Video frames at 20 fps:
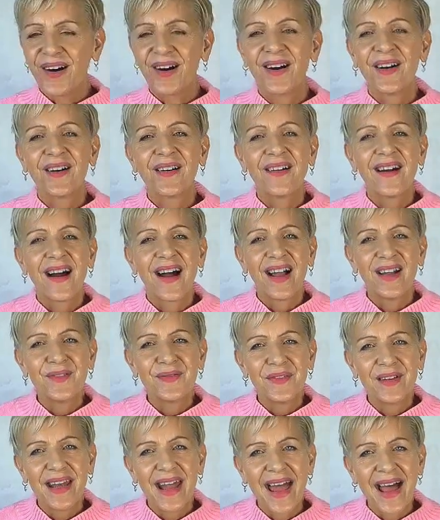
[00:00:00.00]
All right.
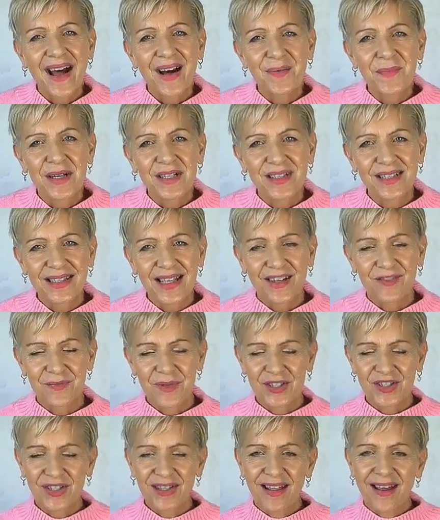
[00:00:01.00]
For now, much love,
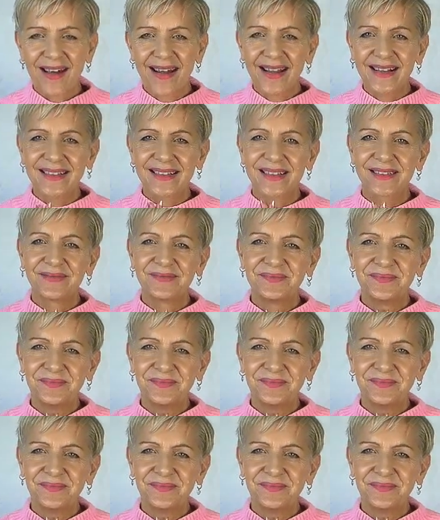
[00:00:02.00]
much light.